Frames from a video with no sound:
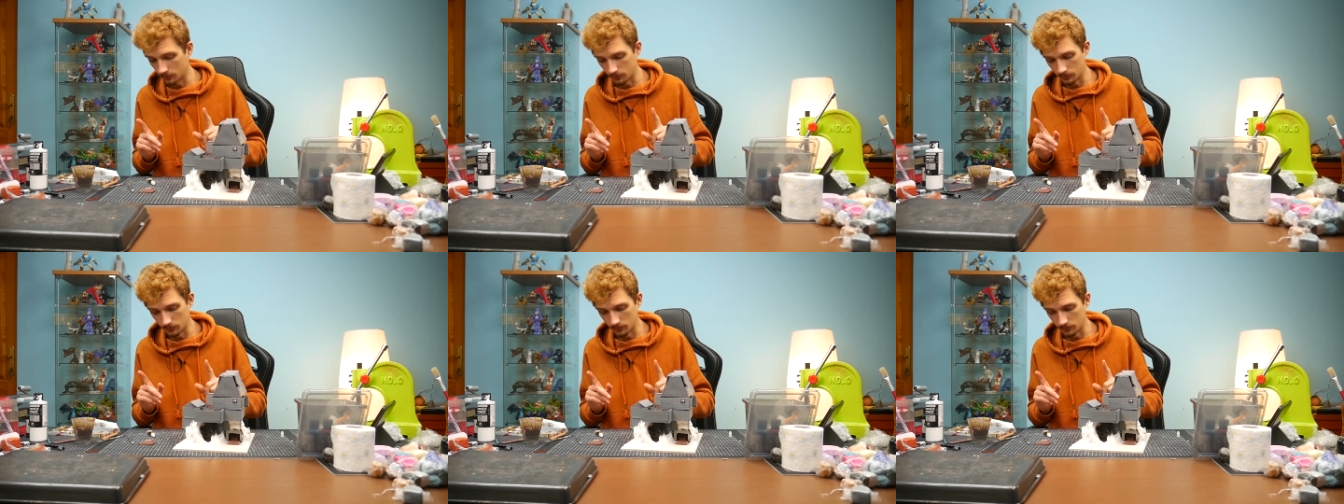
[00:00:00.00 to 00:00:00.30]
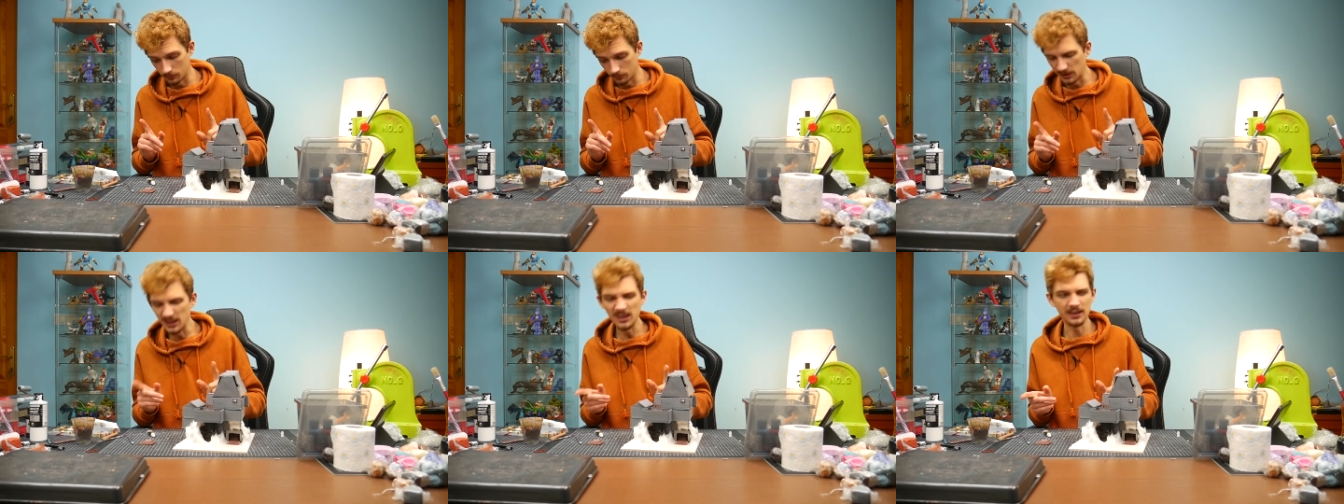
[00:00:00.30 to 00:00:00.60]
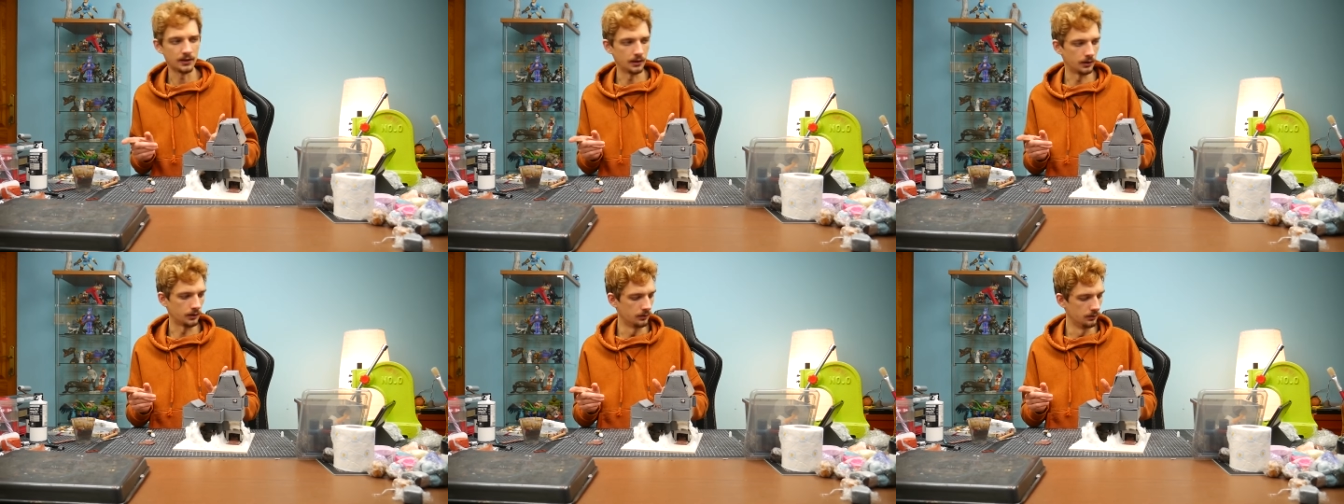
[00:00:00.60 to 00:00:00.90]
Uh,
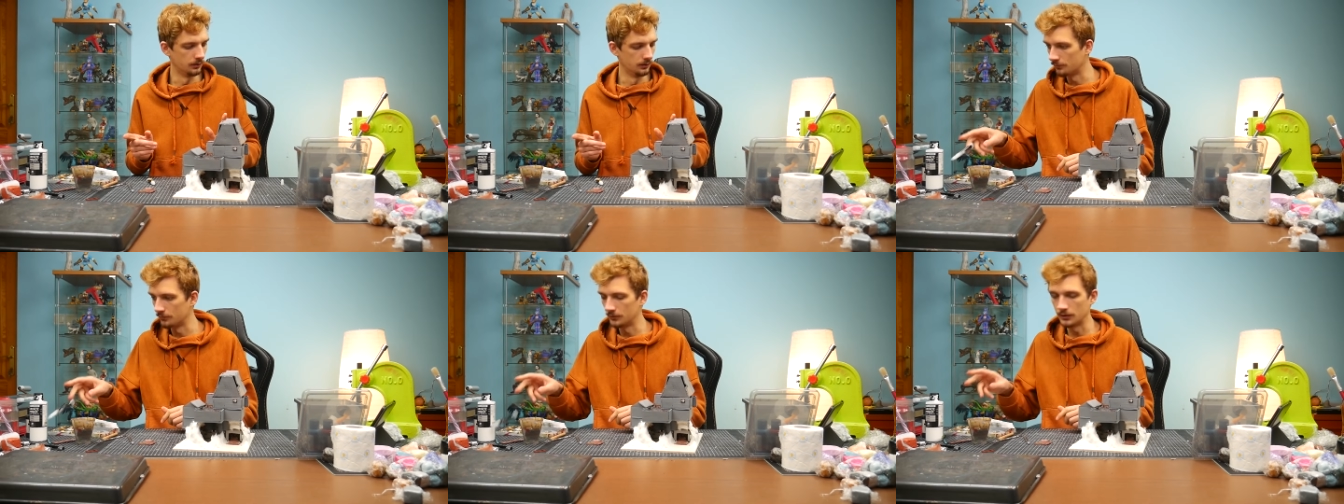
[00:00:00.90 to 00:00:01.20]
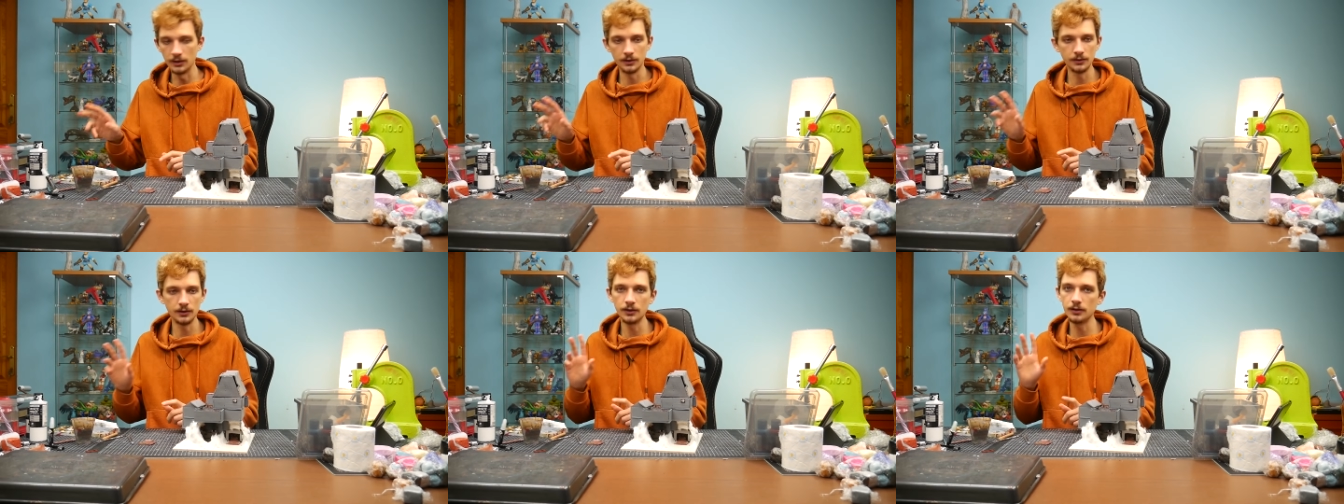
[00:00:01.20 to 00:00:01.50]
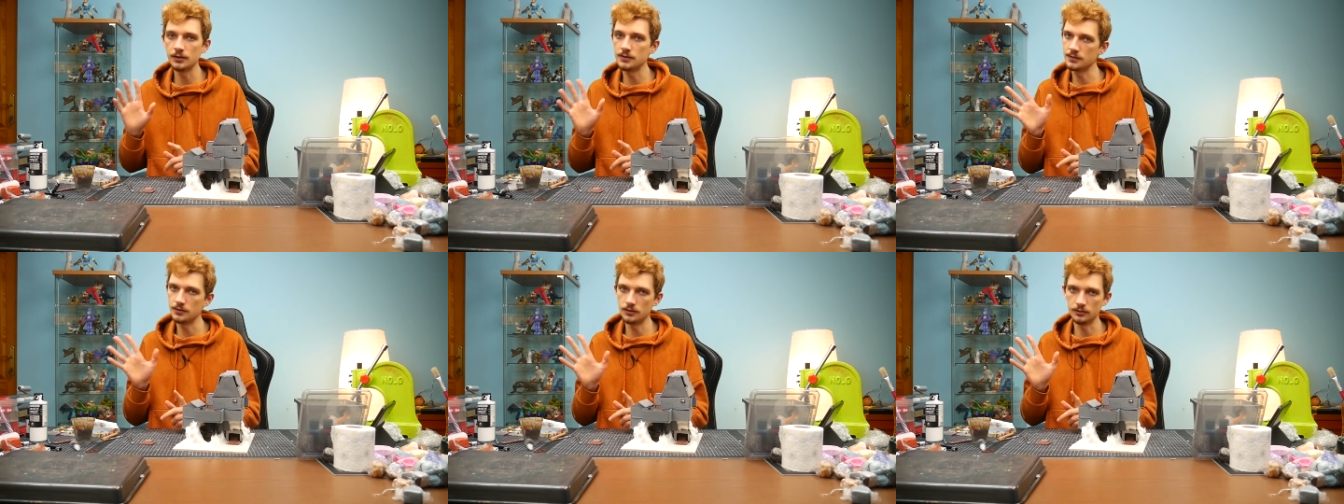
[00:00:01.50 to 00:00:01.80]
dirting. Dirting
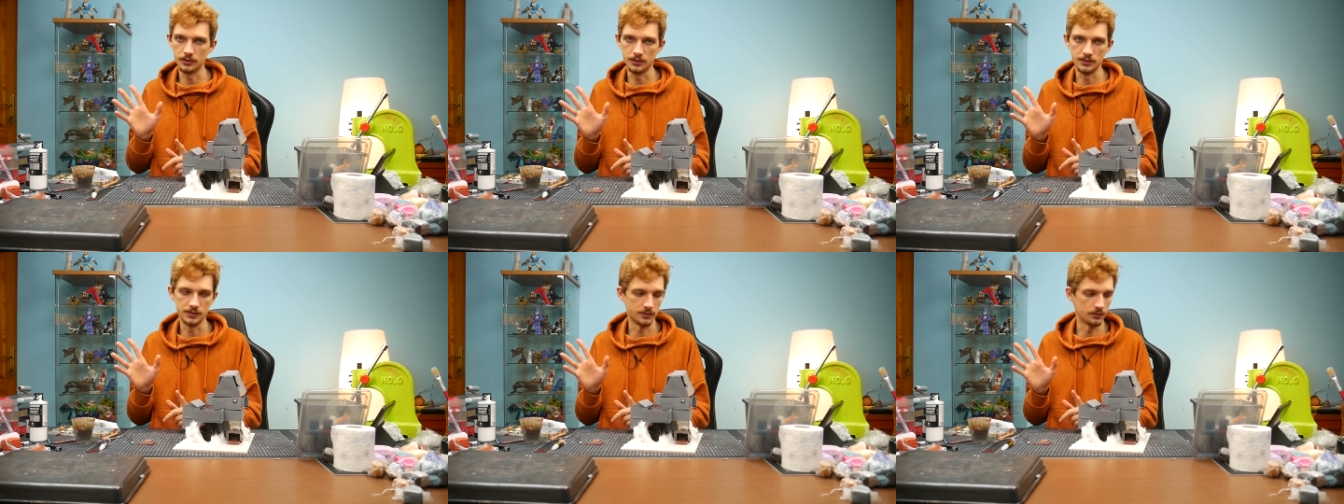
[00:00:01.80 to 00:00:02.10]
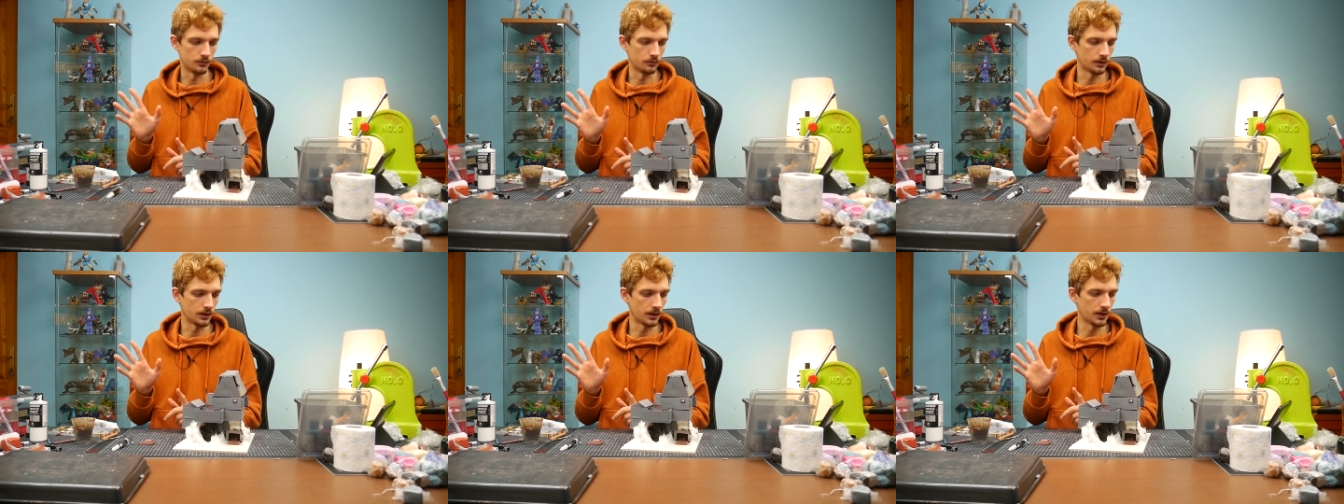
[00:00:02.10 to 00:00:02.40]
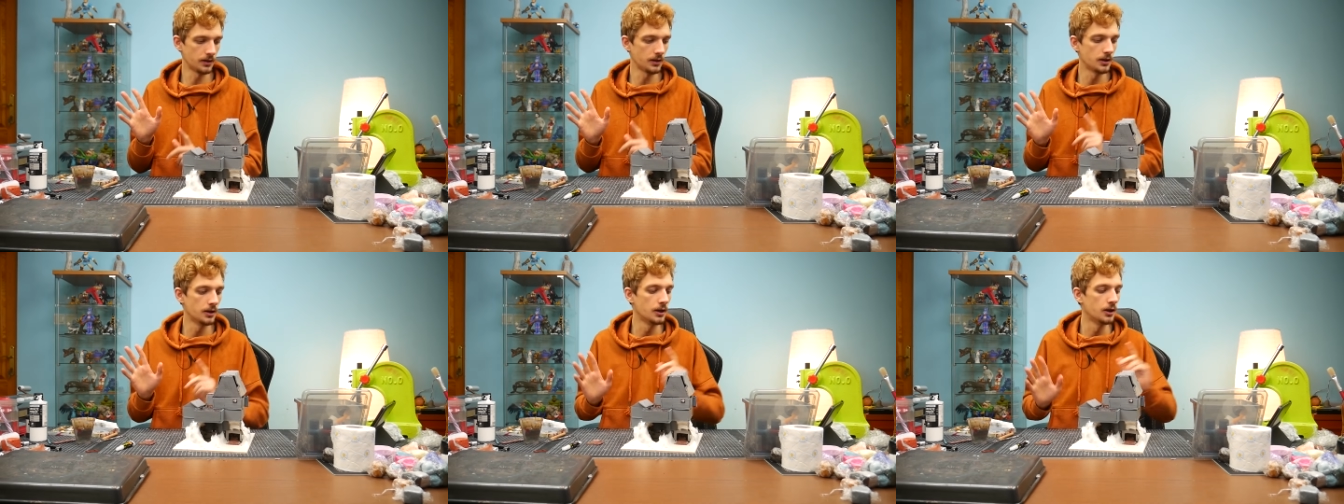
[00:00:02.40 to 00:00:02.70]
is not easy,
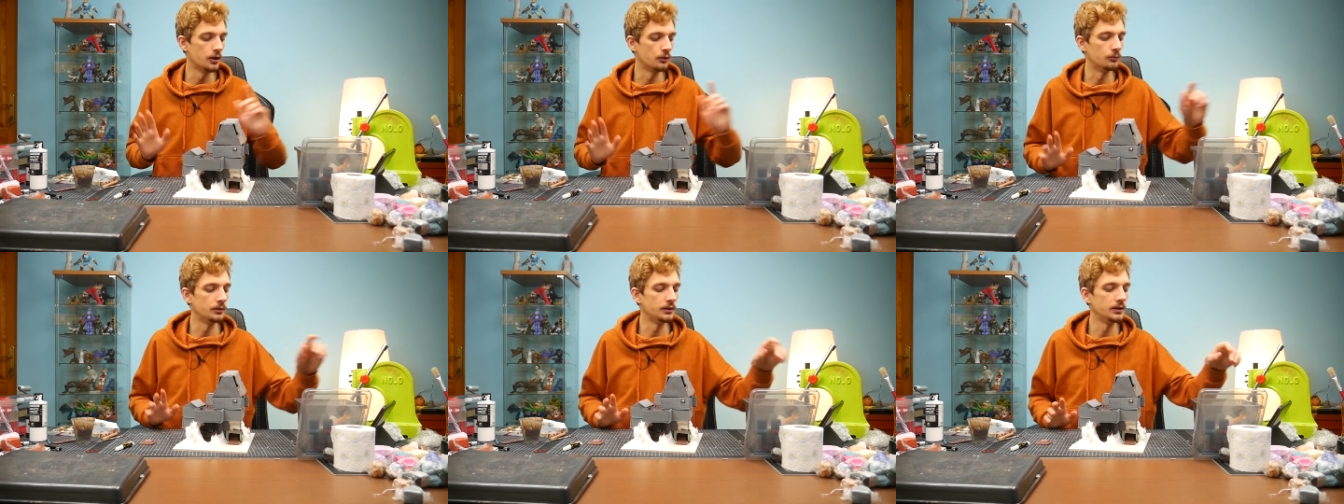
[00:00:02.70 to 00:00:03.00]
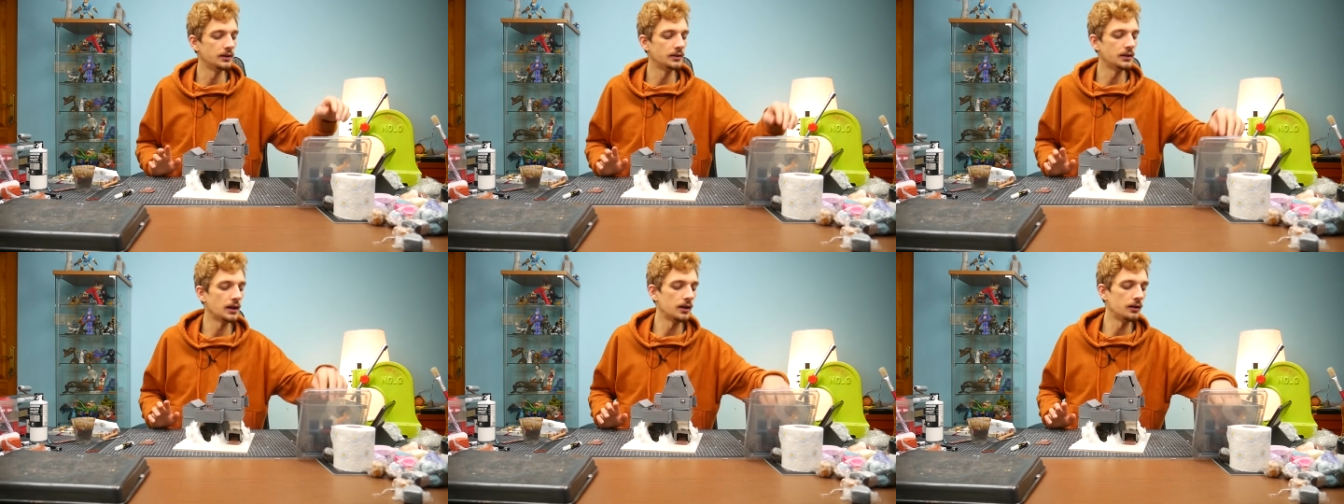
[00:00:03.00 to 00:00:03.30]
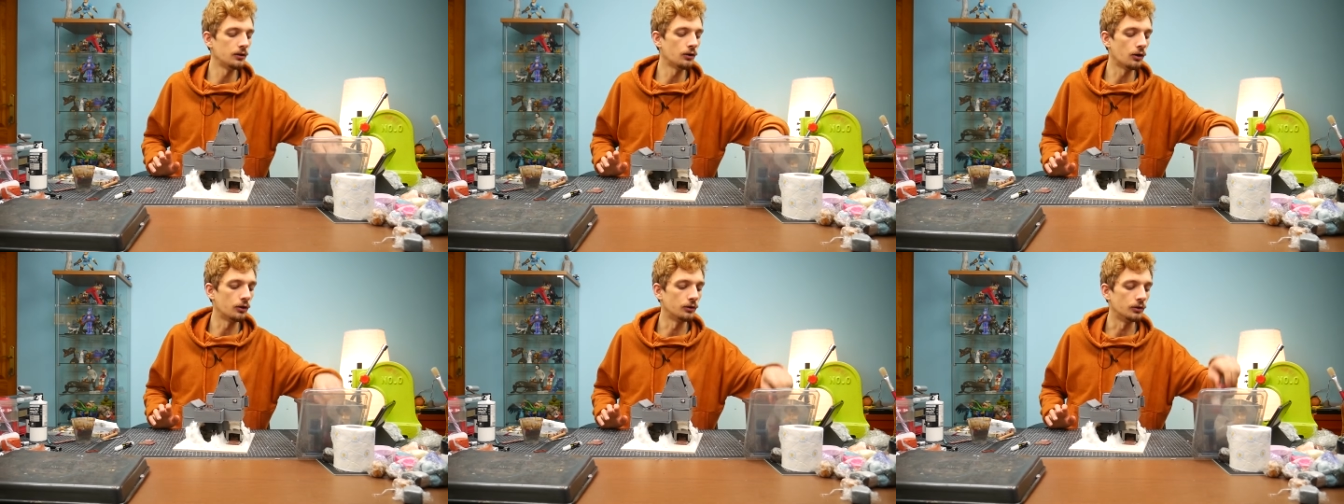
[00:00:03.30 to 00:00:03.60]
okay? We need a
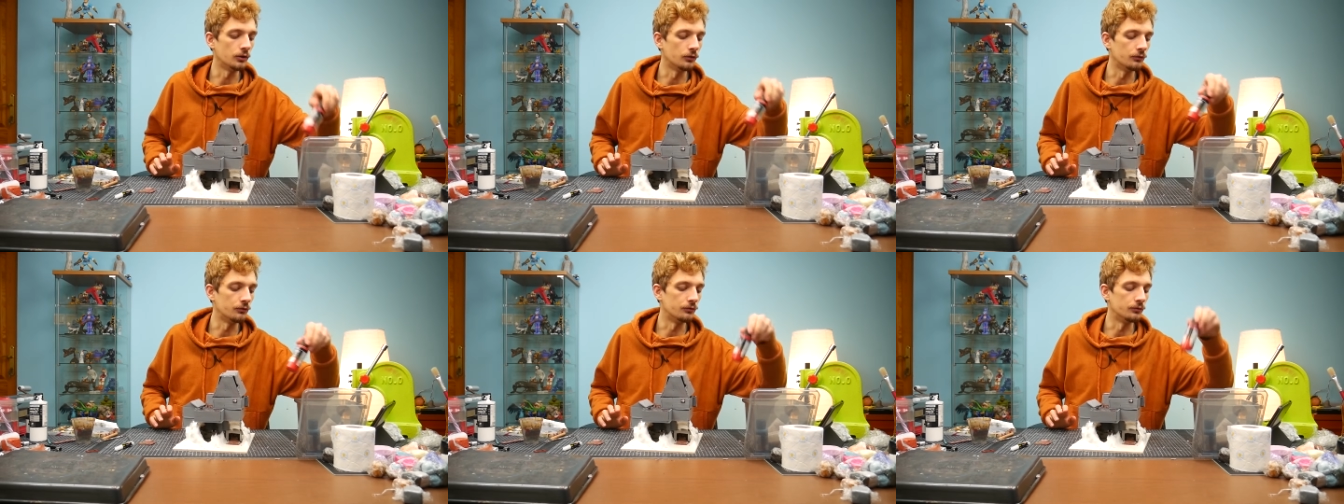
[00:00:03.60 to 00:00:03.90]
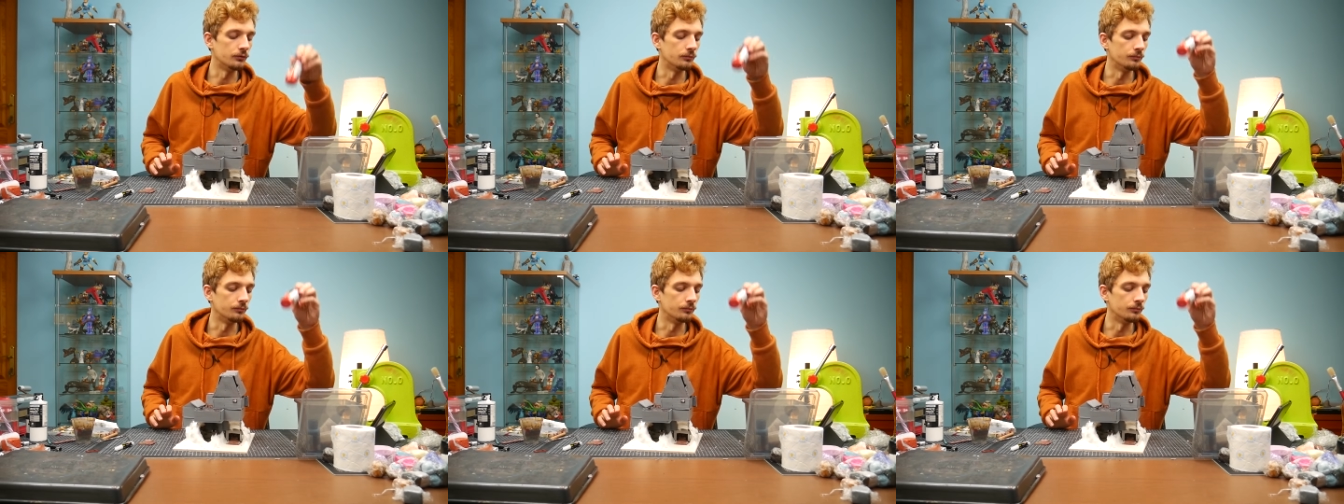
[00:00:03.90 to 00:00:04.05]
lot of